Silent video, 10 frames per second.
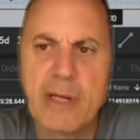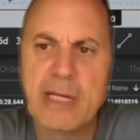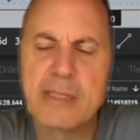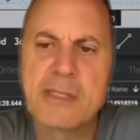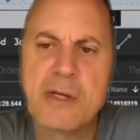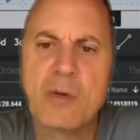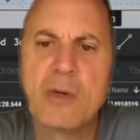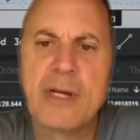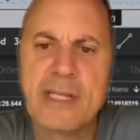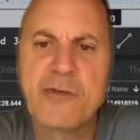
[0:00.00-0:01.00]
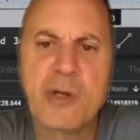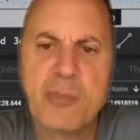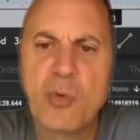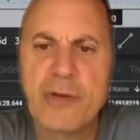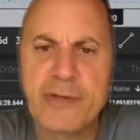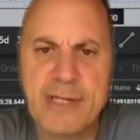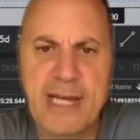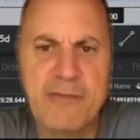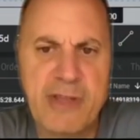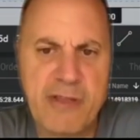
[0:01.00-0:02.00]
And so it's very important to
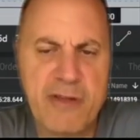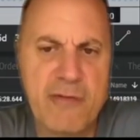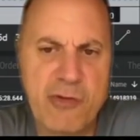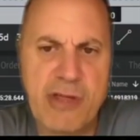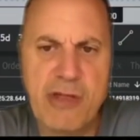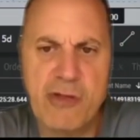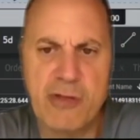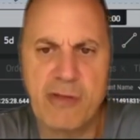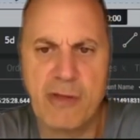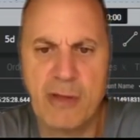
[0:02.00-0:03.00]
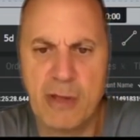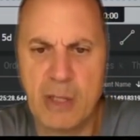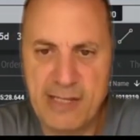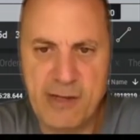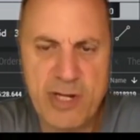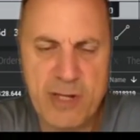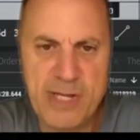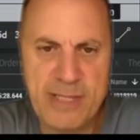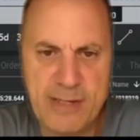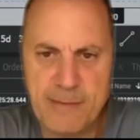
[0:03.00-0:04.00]
have these conversations. I highly
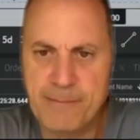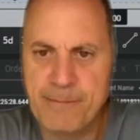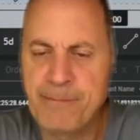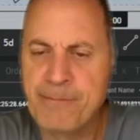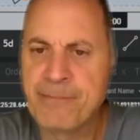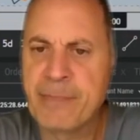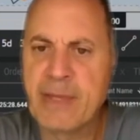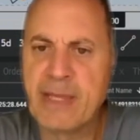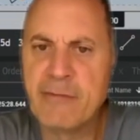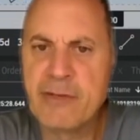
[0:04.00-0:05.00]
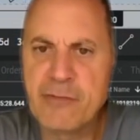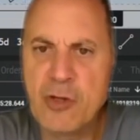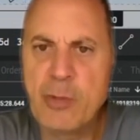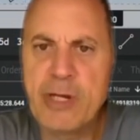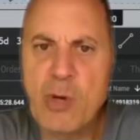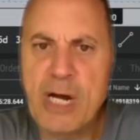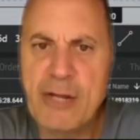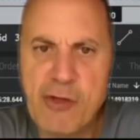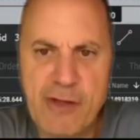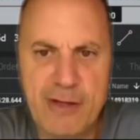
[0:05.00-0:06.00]
recommend it, even if nobody
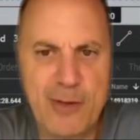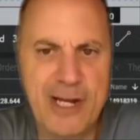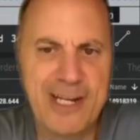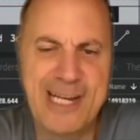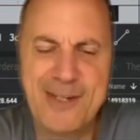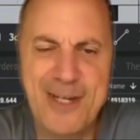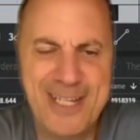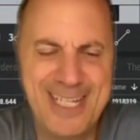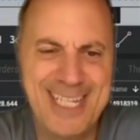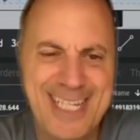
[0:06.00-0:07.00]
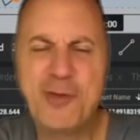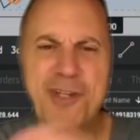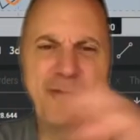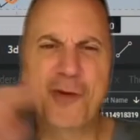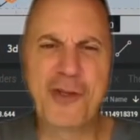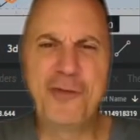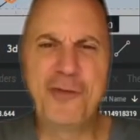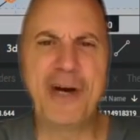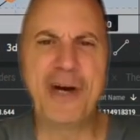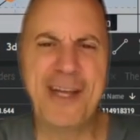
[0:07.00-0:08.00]
watches it, right? I'm doing it for you
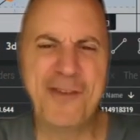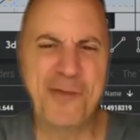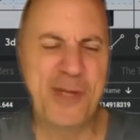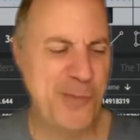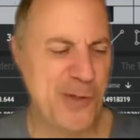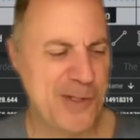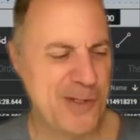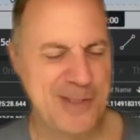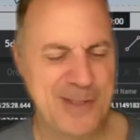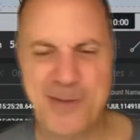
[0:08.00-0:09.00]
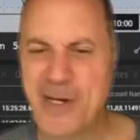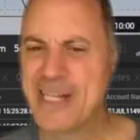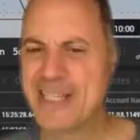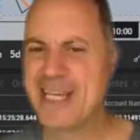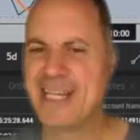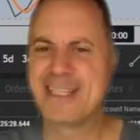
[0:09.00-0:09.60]
5 people, right?